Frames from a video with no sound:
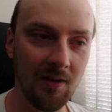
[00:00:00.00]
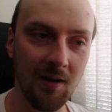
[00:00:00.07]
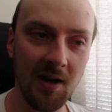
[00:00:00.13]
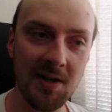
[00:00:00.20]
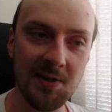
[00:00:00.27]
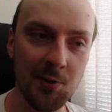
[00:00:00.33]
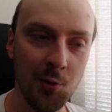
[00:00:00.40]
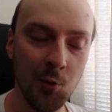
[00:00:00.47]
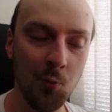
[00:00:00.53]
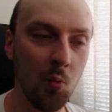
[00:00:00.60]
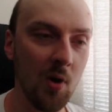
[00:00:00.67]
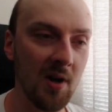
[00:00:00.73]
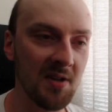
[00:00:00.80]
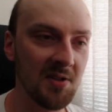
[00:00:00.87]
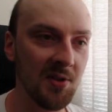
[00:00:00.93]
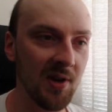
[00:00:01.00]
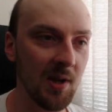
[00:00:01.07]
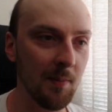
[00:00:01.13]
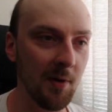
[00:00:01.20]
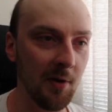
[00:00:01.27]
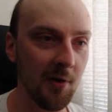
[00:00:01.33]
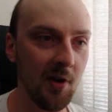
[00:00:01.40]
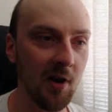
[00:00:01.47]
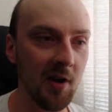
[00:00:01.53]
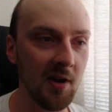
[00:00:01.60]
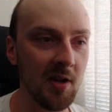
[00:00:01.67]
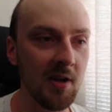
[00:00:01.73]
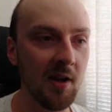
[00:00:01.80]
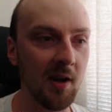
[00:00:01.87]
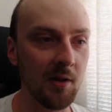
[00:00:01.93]
I saw one streamer die
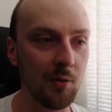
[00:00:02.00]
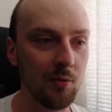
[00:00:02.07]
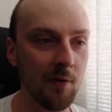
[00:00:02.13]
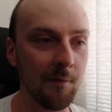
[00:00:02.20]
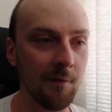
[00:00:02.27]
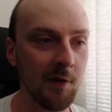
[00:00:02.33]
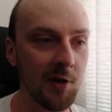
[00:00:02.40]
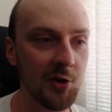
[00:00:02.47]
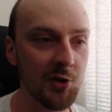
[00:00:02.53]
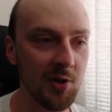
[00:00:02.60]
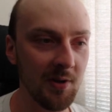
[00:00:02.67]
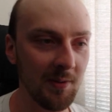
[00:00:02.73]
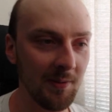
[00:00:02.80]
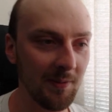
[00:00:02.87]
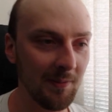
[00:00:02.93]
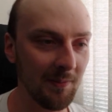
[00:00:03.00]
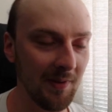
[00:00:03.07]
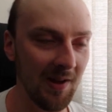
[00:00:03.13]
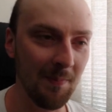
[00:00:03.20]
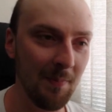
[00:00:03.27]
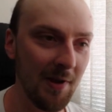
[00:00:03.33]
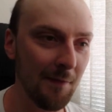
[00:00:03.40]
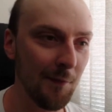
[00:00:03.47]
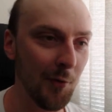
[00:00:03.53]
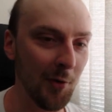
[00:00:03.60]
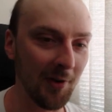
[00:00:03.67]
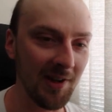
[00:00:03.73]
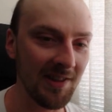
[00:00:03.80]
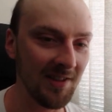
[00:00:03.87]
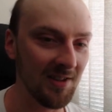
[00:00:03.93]
here to the fish before
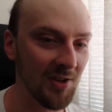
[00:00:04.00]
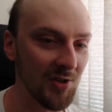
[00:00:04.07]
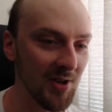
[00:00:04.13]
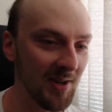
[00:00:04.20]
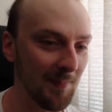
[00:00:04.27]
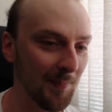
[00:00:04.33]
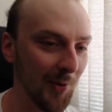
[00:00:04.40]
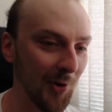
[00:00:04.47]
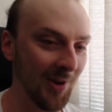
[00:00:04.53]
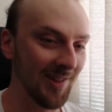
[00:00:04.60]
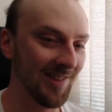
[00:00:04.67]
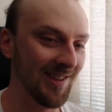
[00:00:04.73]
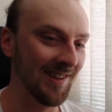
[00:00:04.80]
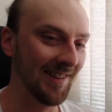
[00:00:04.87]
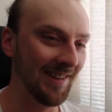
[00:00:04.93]
getting the checkpoint.